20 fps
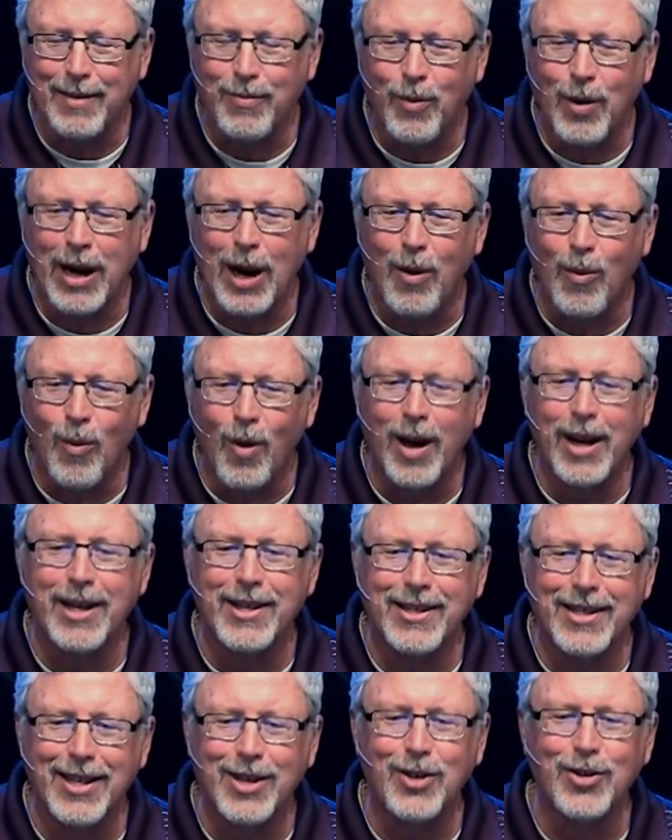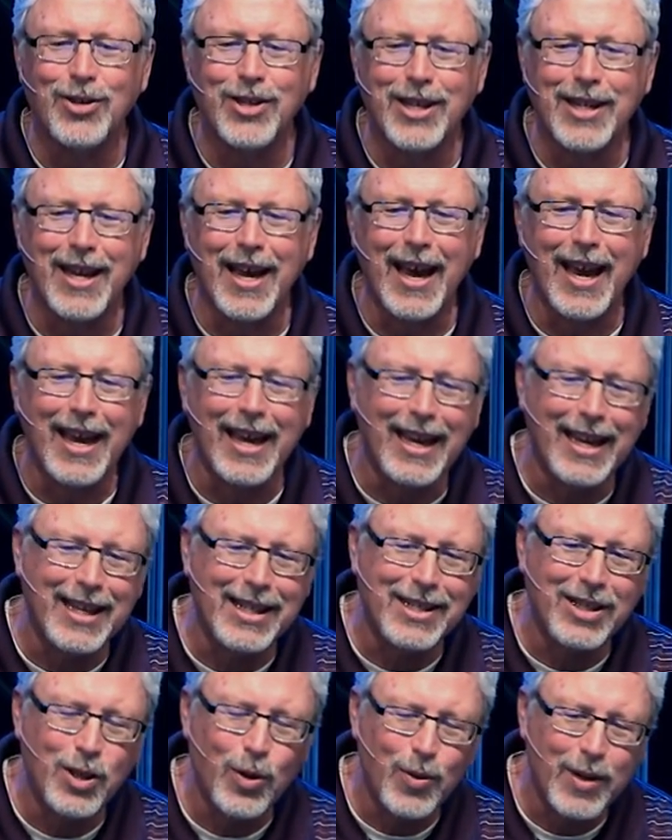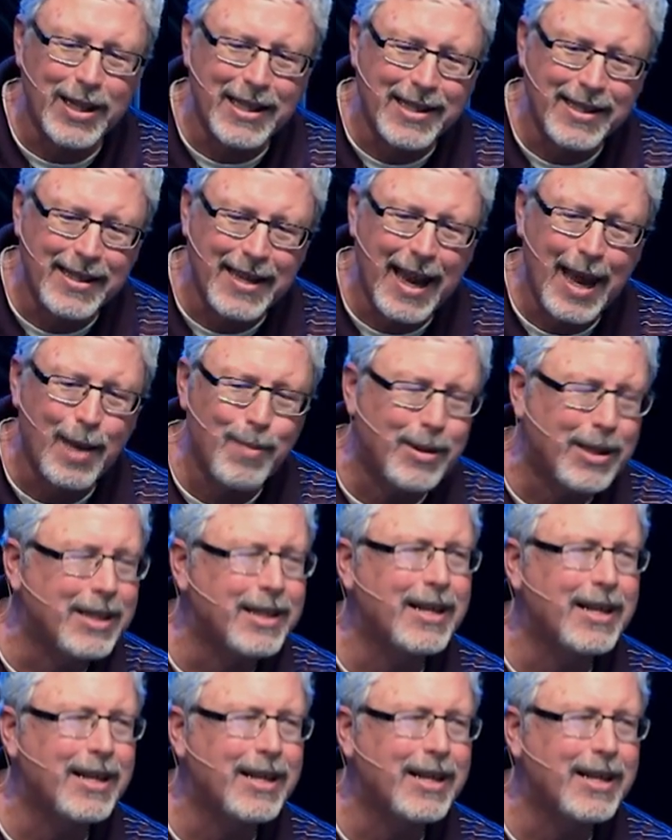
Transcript: what I want us to do today is to examine